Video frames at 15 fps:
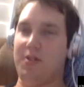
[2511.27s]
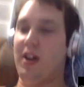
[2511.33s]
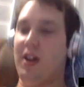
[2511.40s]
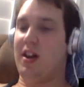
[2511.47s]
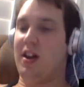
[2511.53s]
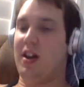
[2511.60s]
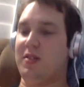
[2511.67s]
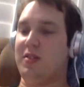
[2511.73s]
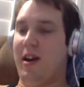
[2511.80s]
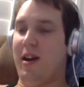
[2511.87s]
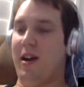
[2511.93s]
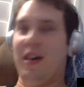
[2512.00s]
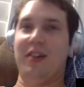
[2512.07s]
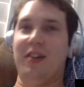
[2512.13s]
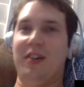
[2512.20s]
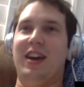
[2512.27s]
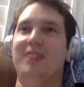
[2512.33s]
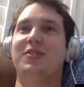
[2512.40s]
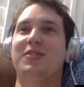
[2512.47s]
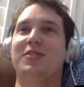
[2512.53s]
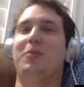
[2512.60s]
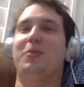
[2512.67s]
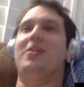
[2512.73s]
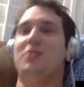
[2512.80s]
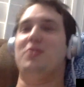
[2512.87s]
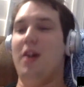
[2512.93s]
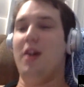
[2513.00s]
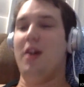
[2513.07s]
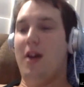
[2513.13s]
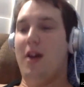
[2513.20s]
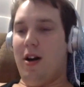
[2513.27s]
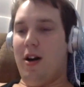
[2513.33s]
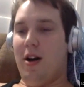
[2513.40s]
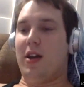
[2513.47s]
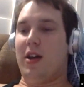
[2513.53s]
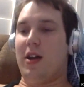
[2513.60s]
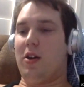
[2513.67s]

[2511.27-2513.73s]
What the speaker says: get into rage. All right, go.